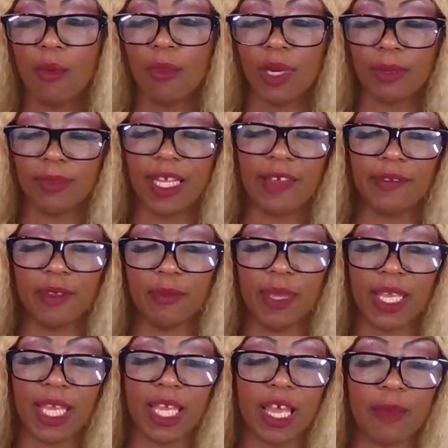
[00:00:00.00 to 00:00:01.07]
But I'm definitely
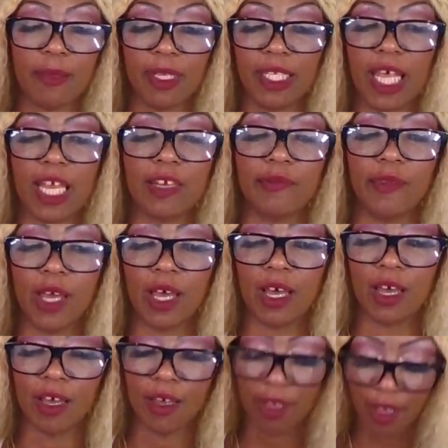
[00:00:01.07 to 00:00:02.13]
picking up a lot of
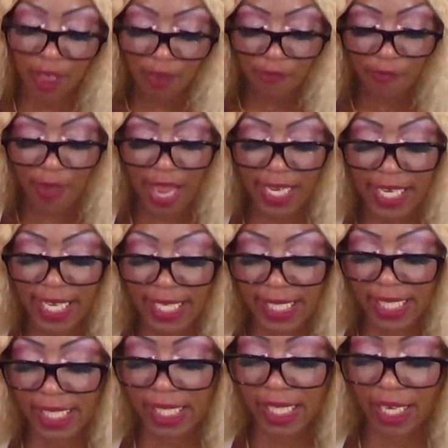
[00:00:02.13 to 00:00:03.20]
uh,
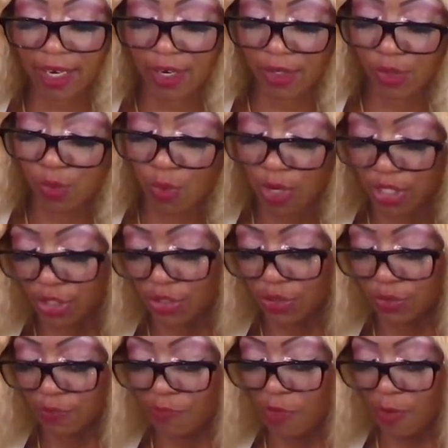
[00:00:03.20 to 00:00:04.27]
finances here towards
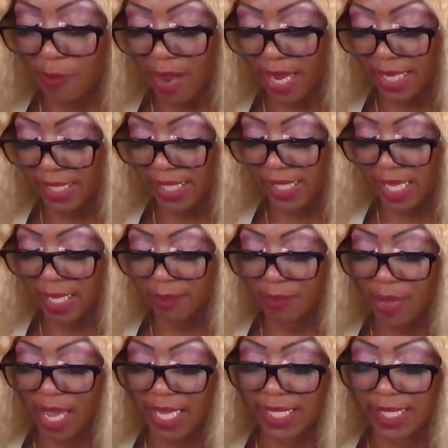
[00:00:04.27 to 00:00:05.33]
you from my sun
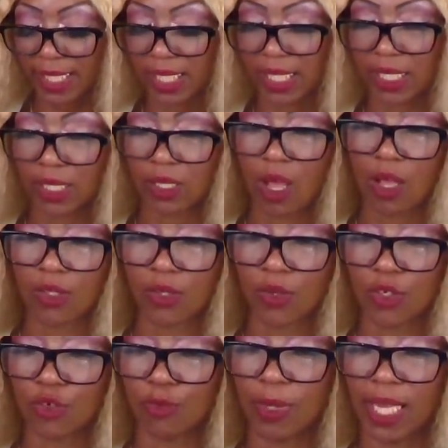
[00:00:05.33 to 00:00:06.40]
Pisces, also
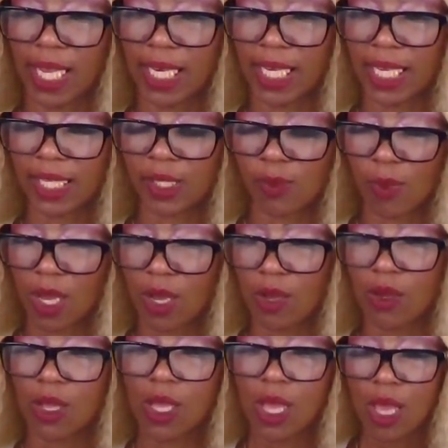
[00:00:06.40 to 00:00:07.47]
a new beginning as well.